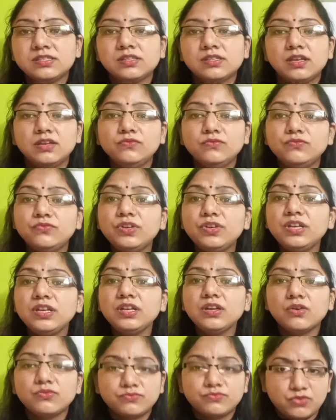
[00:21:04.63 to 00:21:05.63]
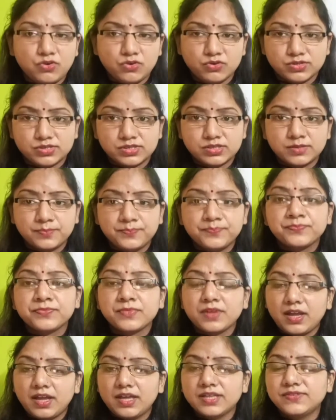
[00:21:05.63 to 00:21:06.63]
in free of cost,
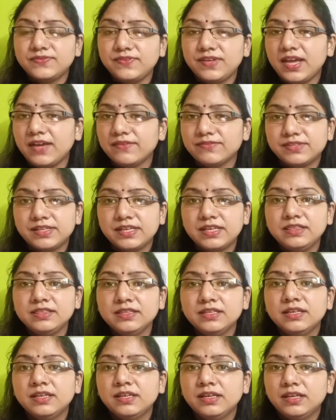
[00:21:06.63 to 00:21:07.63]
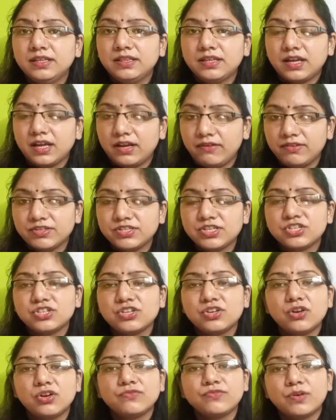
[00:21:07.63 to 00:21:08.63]
as we have seen in the conversation
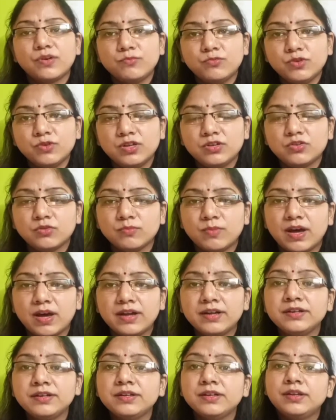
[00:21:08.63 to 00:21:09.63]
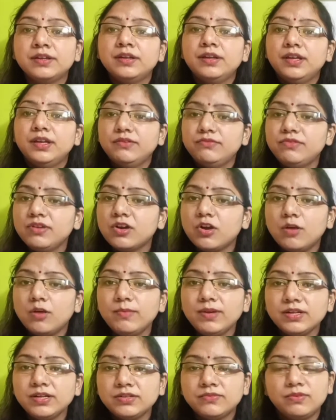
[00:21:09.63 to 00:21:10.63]
of Amu and Kumar, if the
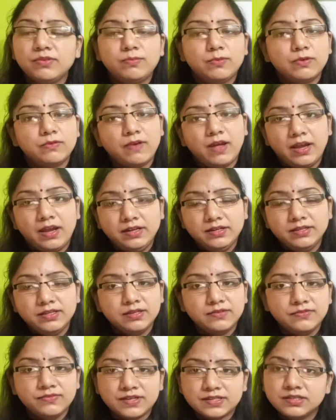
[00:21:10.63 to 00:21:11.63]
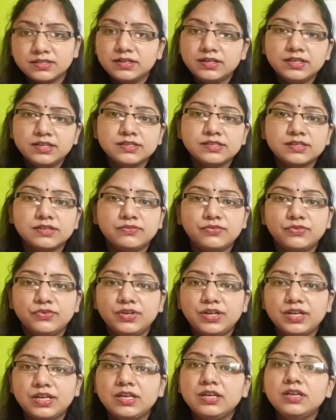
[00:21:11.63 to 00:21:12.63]
government will provide the facilities in
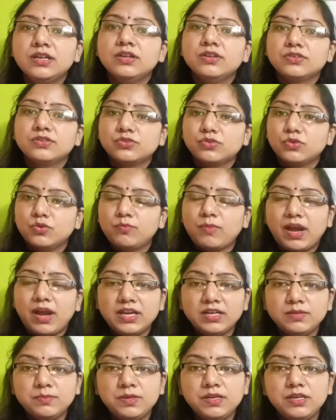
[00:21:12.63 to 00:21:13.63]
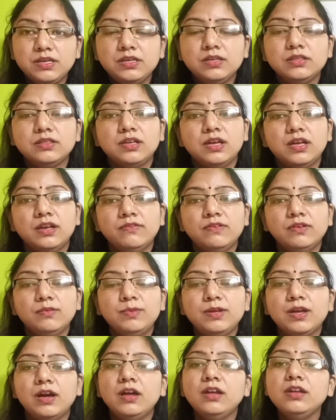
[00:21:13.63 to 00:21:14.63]
free, so might be there will be
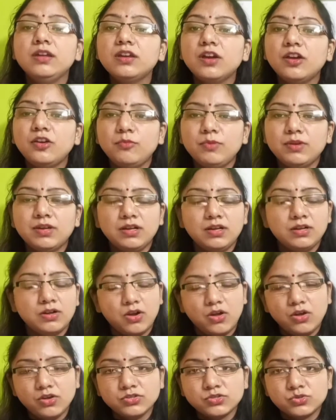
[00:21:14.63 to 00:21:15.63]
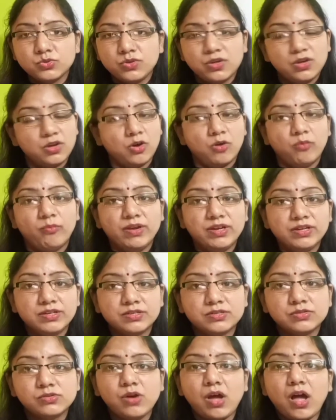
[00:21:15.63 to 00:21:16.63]
a economical loss to the government.
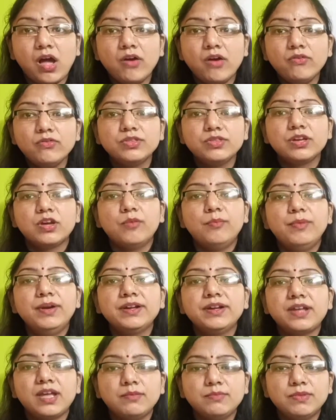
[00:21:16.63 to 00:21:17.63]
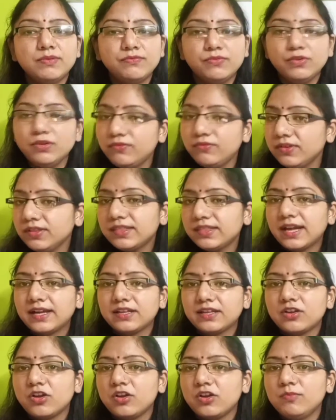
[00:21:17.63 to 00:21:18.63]
So how the government can be fulfill that
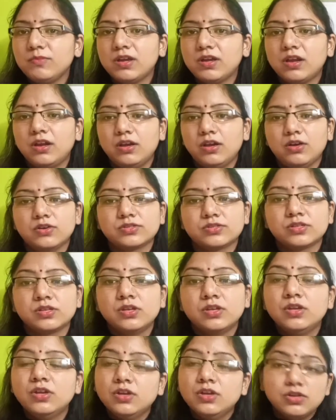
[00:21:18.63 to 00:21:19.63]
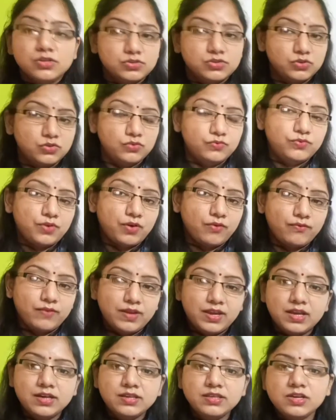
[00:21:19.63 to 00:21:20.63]
economical loss? So from
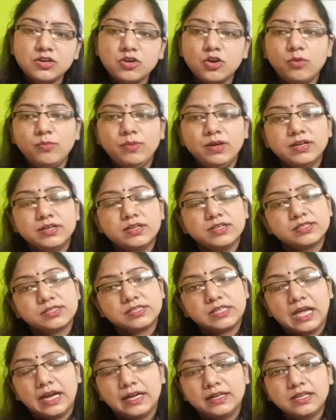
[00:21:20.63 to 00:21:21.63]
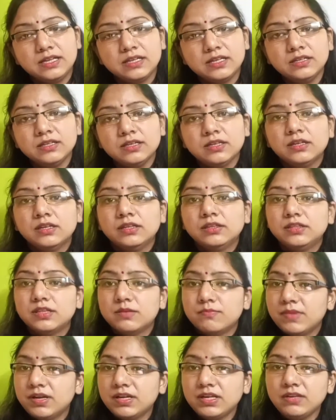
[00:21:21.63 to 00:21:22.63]
where the government is getting the
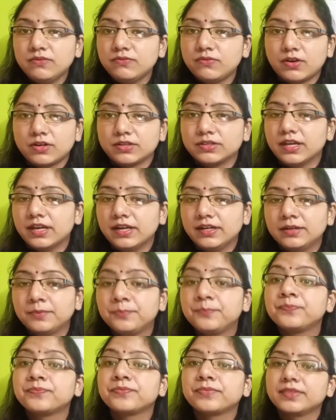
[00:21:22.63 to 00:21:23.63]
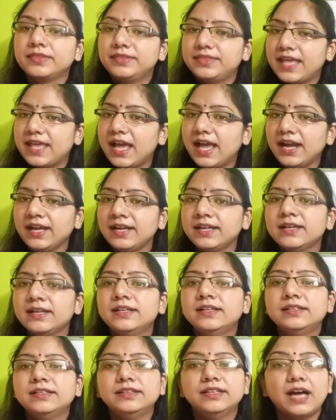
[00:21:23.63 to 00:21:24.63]
money for that? That
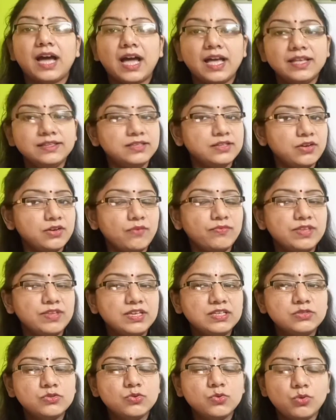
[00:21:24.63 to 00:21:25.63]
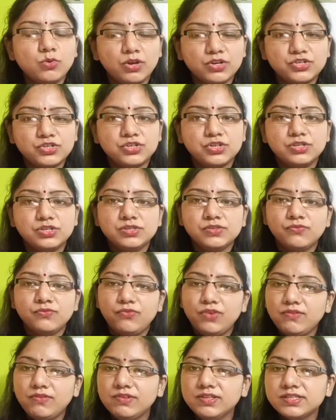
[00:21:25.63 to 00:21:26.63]
the answer of these two questions
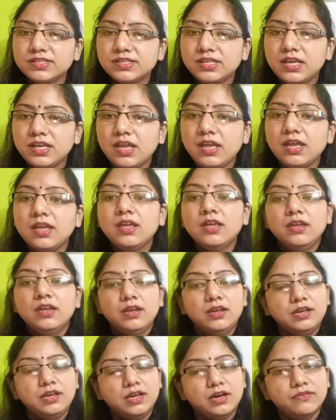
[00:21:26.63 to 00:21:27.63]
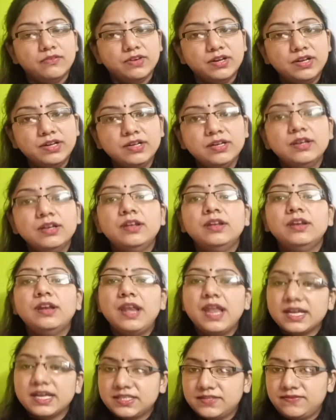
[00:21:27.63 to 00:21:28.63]
we will see in our
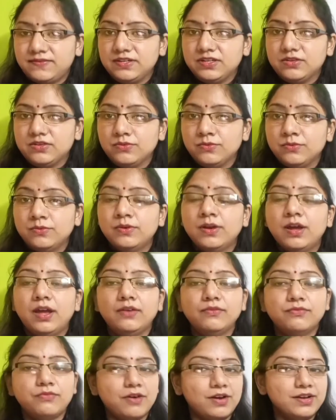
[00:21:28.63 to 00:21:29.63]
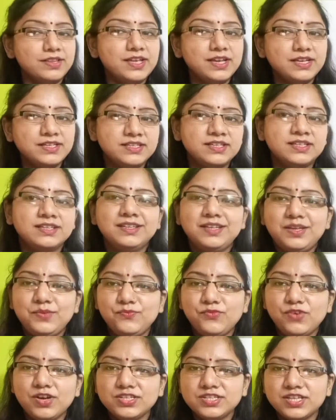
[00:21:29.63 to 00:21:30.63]
next video. And for that, keep
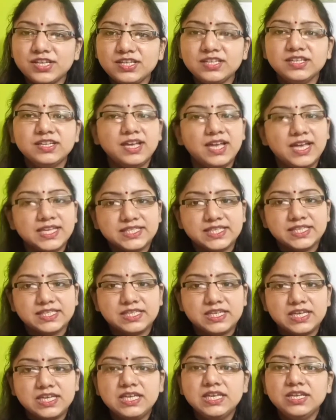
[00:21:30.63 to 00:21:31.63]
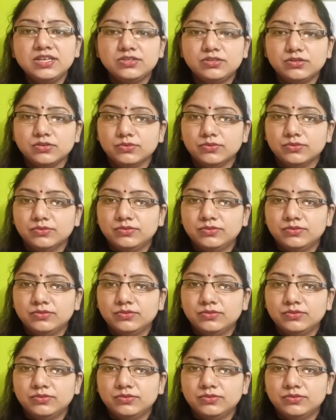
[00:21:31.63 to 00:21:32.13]
watching SST June.